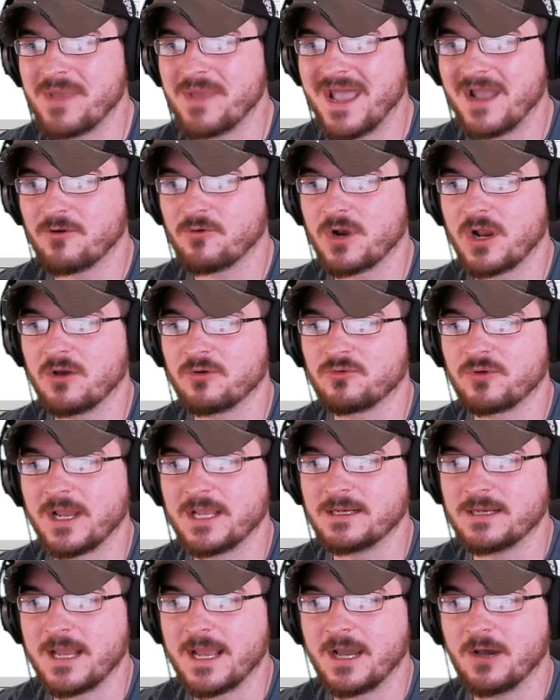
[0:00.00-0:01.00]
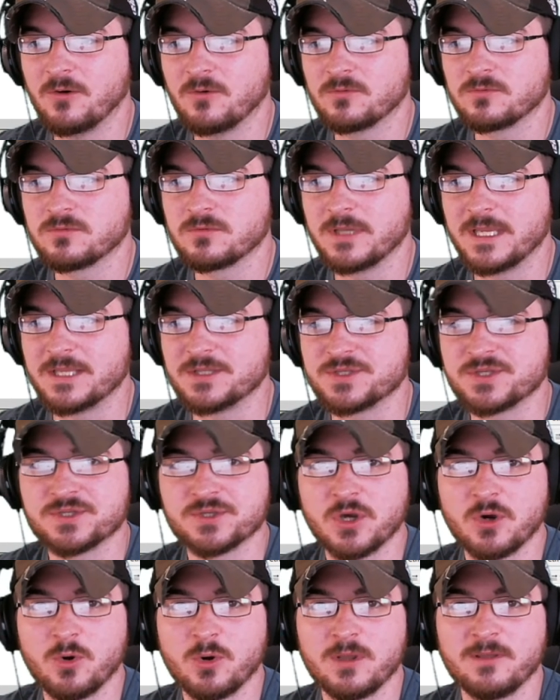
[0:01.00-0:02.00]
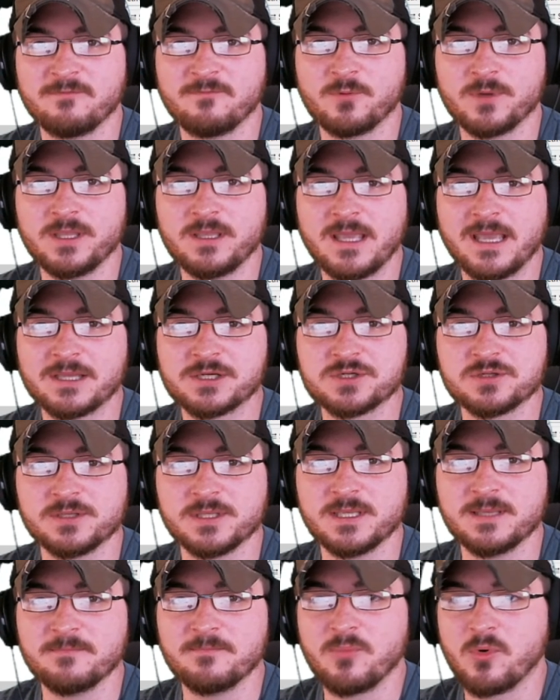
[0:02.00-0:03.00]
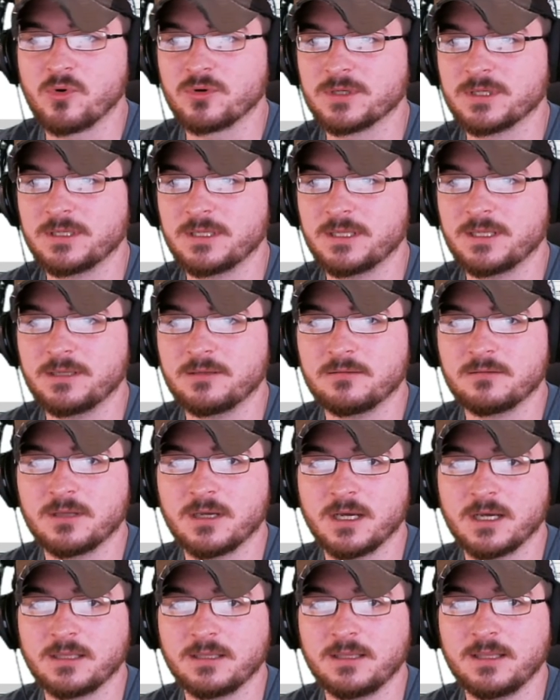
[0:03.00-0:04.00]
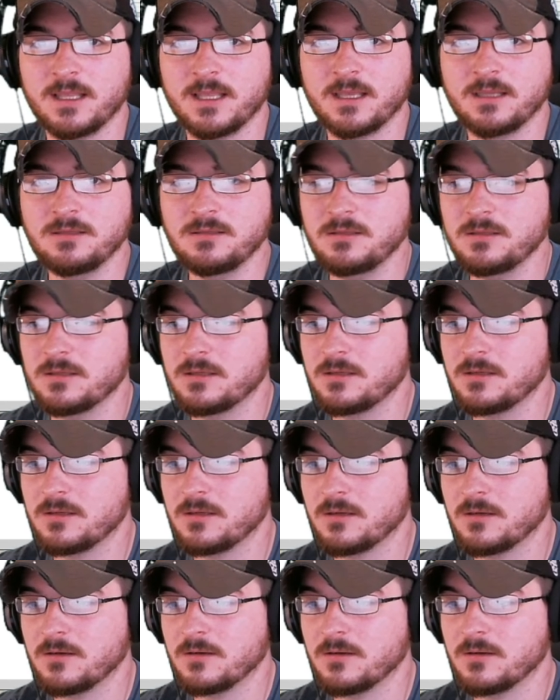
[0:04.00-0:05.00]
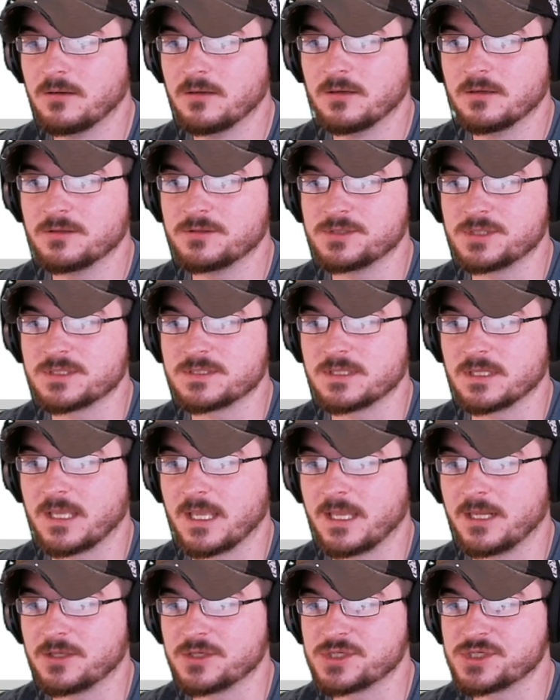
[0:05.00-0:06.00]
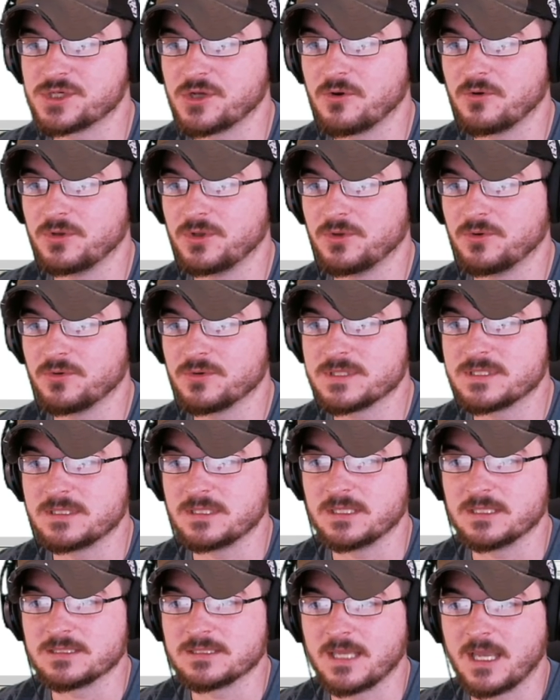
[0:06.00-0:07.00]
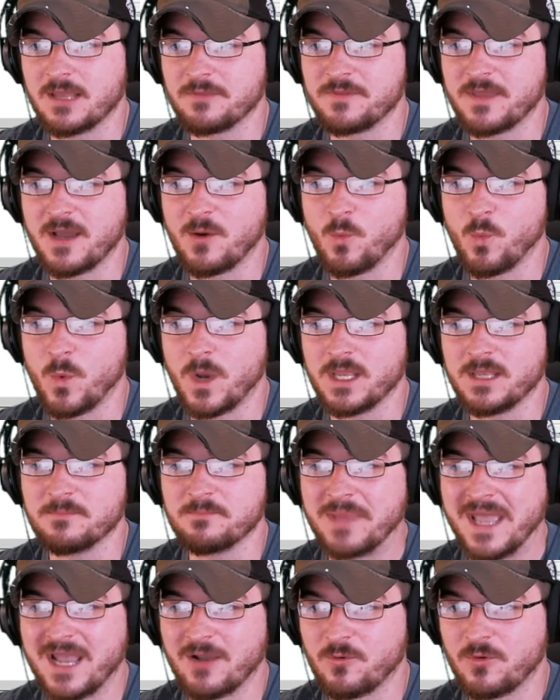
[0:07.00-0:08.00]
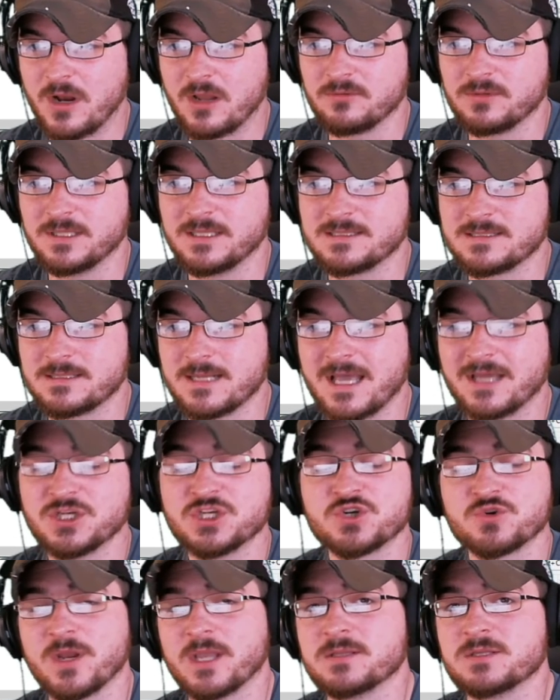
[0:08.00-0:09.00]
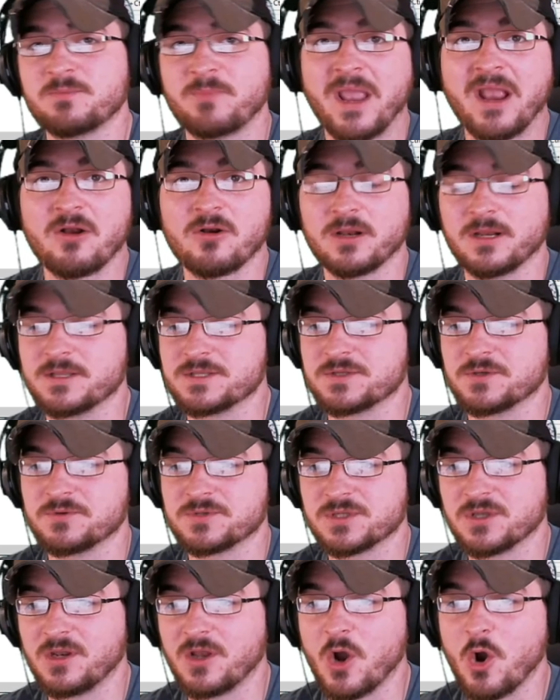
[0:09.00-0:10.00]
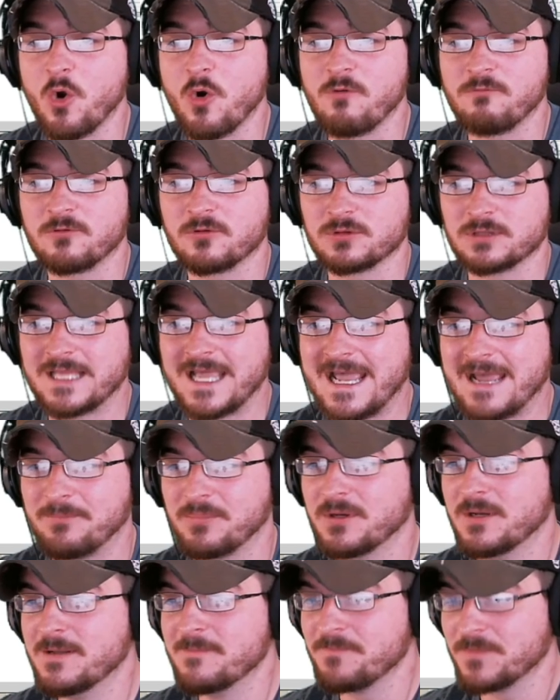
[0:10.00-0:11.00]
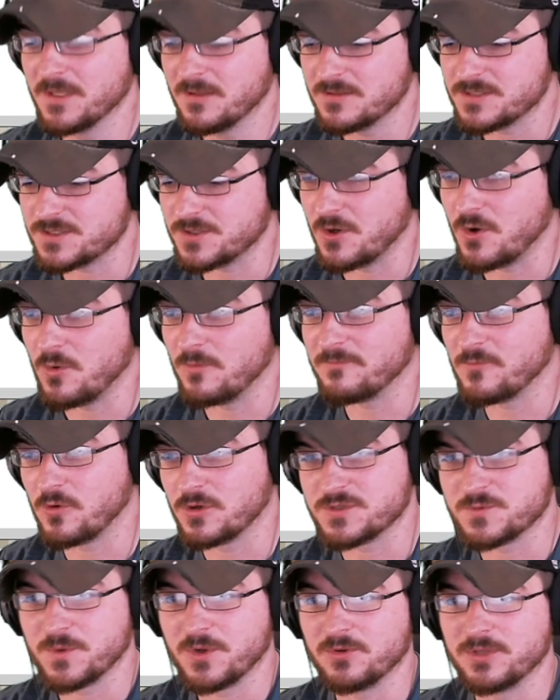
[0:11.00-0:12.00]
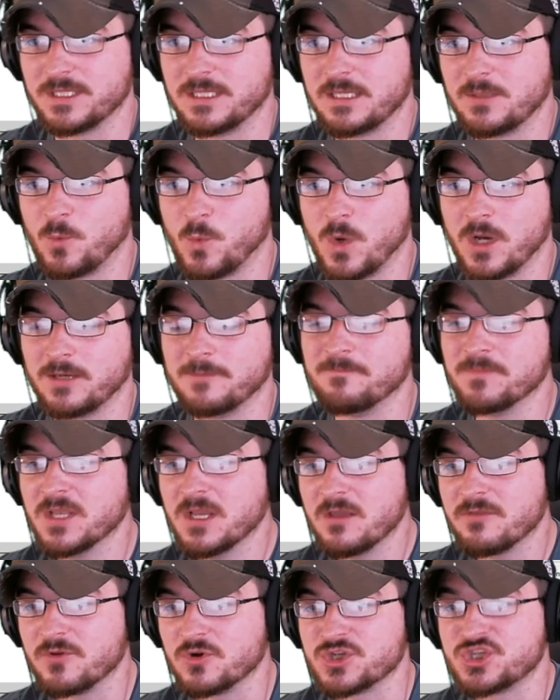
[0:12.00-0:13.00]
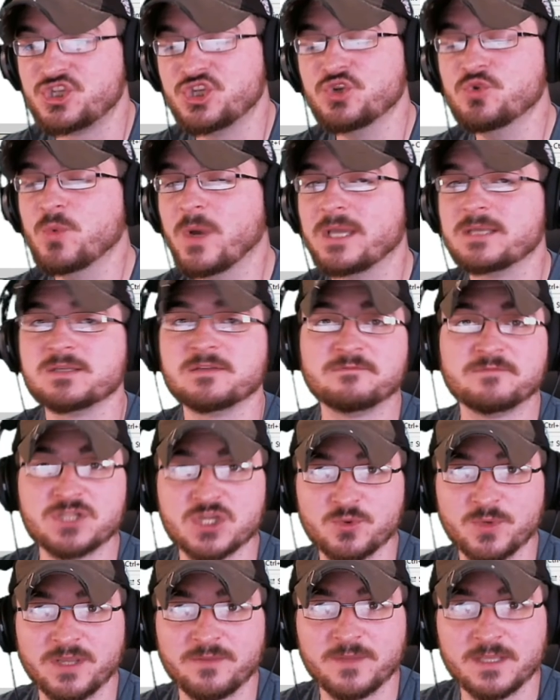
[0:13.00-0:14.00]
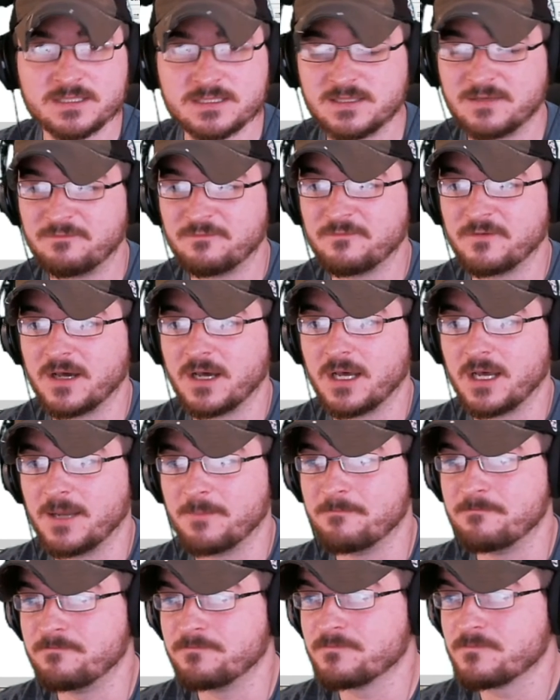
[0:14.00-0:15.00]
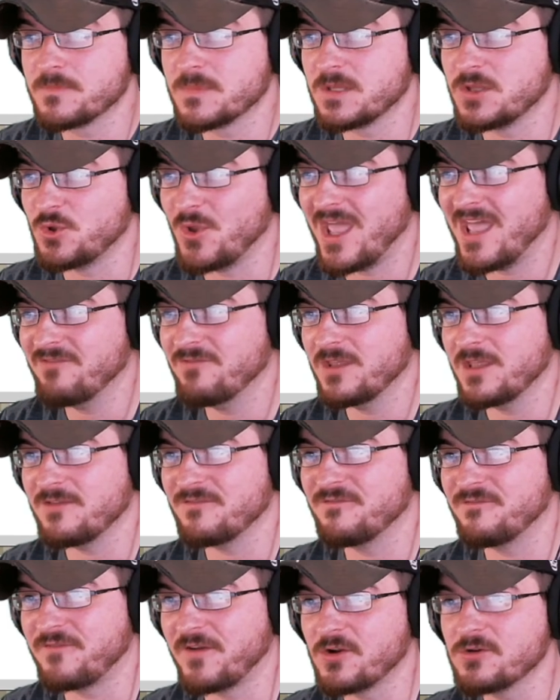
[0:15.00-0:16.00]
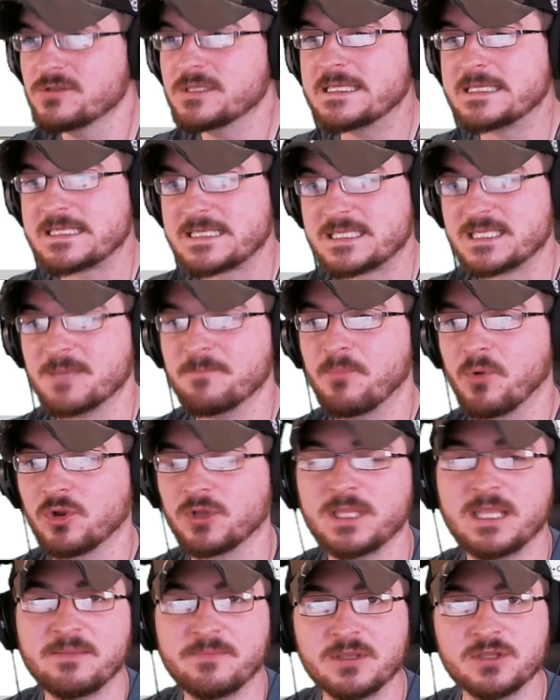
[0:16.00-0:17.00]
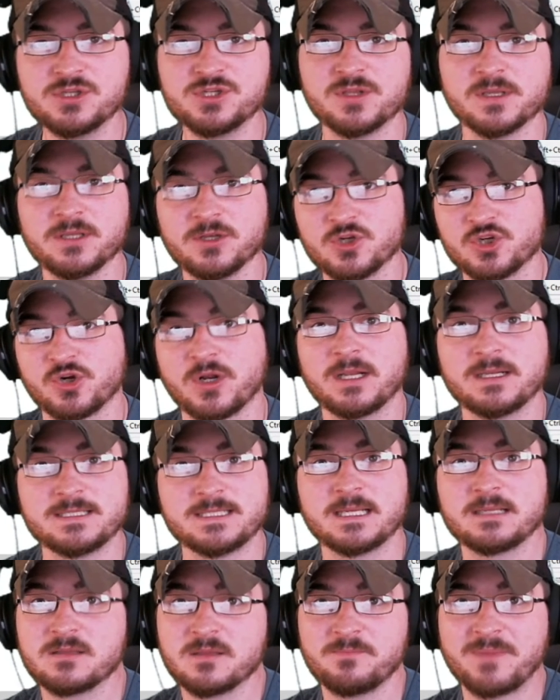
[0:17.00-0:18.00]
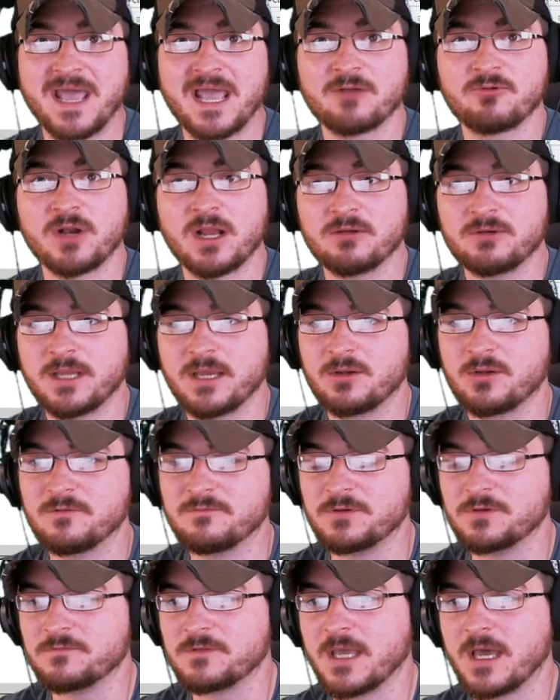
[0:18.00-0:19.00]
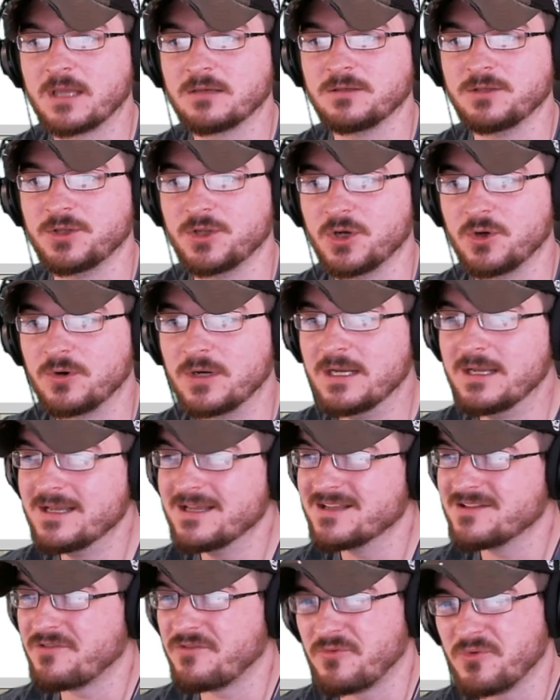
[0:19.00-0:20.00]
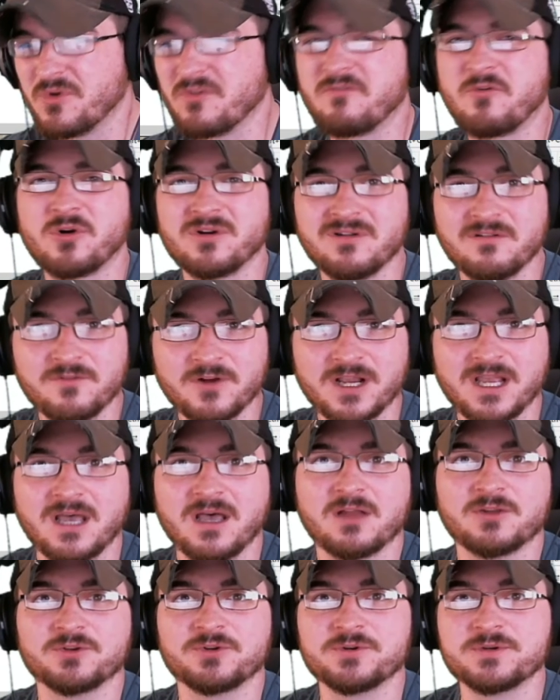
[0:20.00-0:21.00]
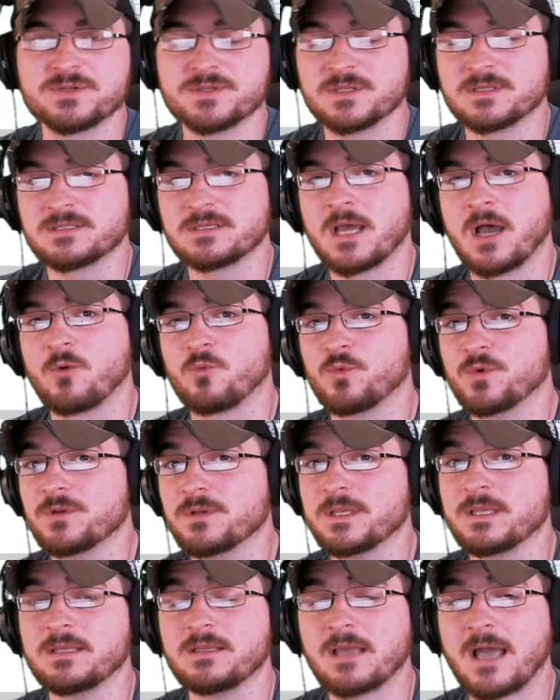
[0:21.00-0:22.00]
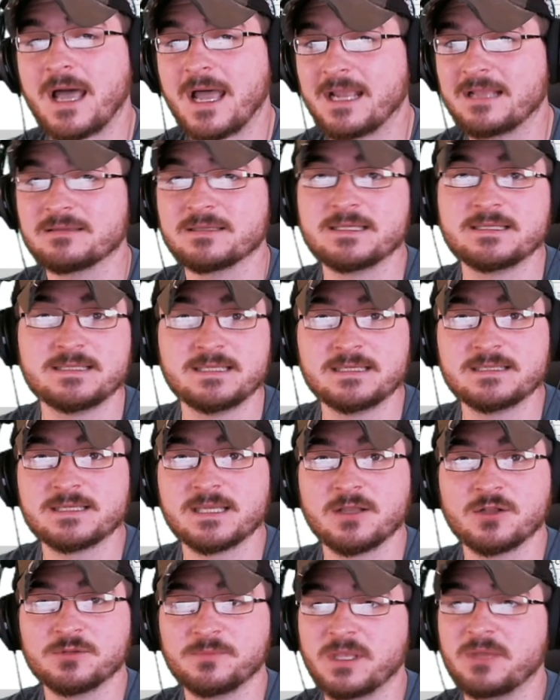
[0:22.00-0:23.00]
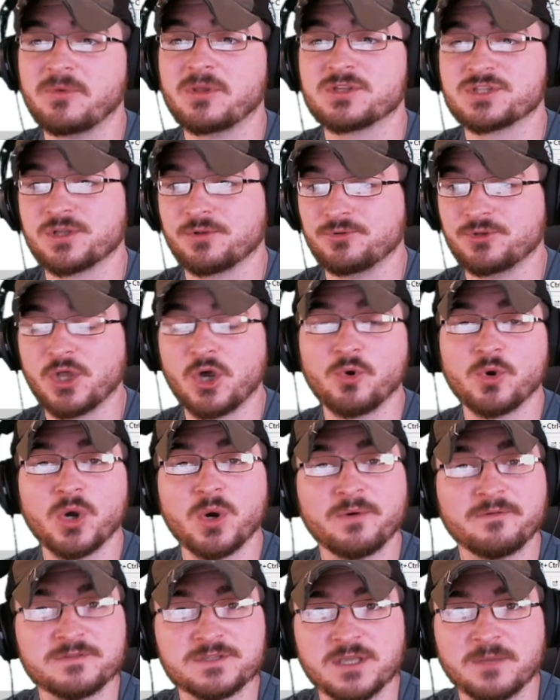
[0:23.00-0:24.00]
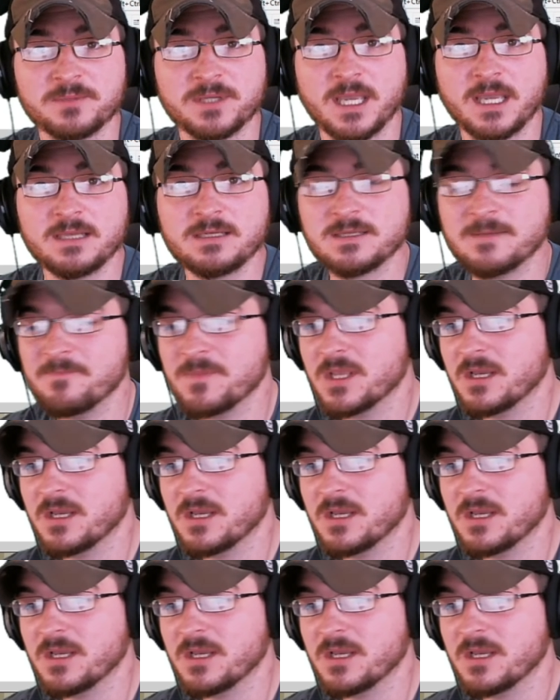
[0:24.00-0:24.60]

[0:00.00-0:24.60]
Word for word: background right now, and so if we actually import it in again, just to kind of show you, see it's got that white background. It's not transparent, and so it's going to overlap. So, of course, we only need one. There's two ways of doing this. If um, you have a fairly simple image that you're trying to take the background out of, you've got, you know, three or four different colors that's not really highly detailed. Maybe it's a logo of some kind.